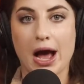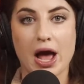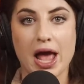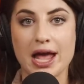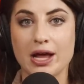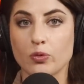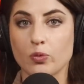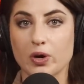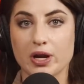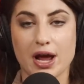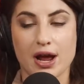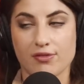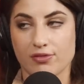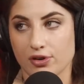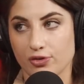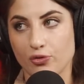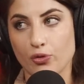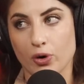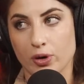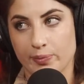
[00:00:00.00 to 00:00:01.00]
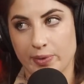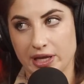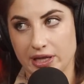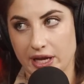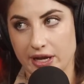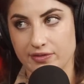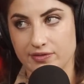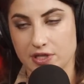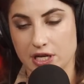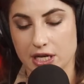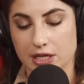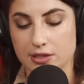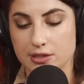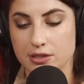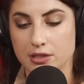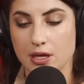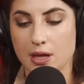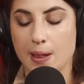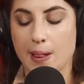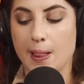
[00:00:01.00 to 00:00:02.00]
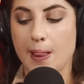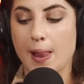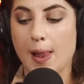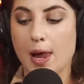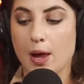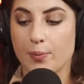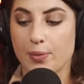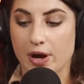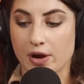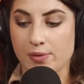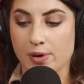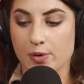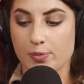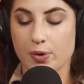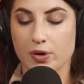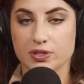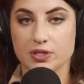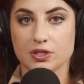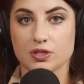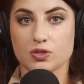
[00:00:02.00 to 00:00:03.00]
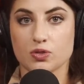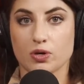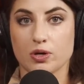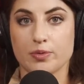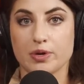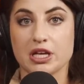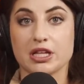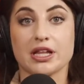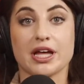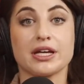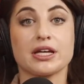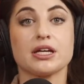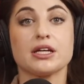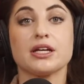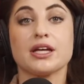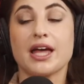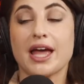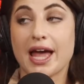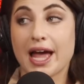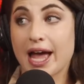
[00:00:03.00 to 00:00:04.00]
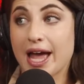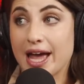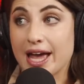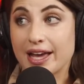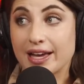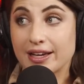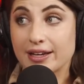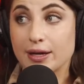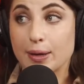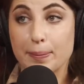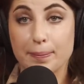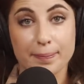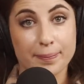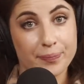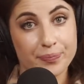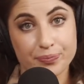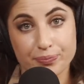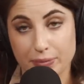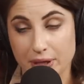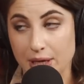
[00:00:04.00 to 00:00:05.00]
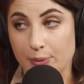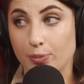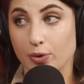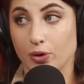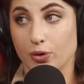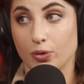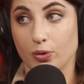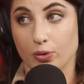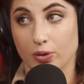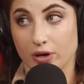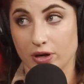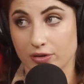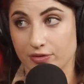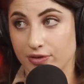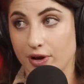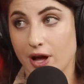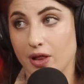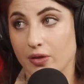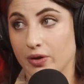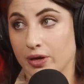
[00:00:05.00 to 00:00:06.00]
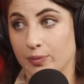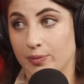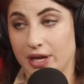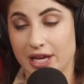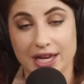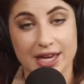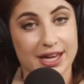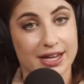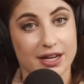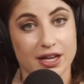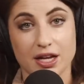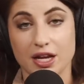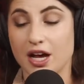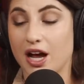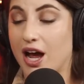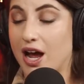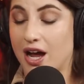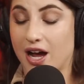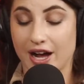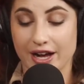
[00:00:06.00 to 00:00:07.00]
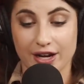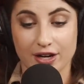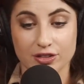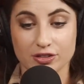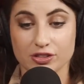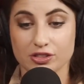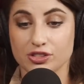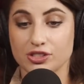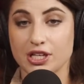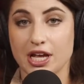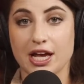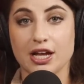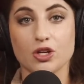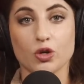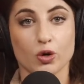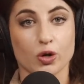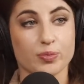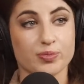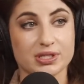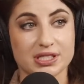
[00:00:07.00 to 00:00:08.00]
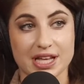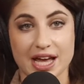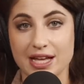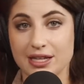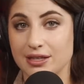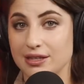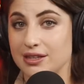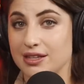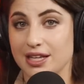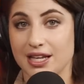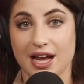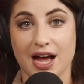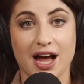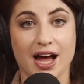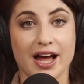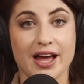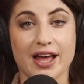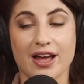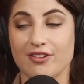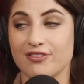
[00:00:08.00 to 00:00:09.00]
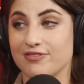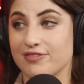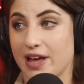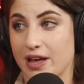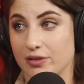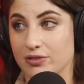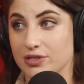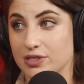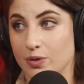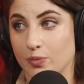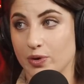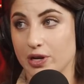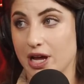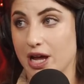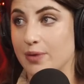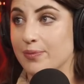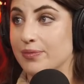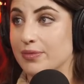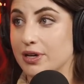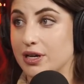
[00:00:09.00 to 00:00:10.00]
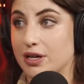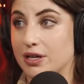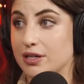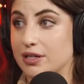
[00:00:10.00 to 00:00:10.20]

whatever form my life takes. But I remember posting a story being like, hey, people who are unfollowing me, and I understand you're upset that I have found someone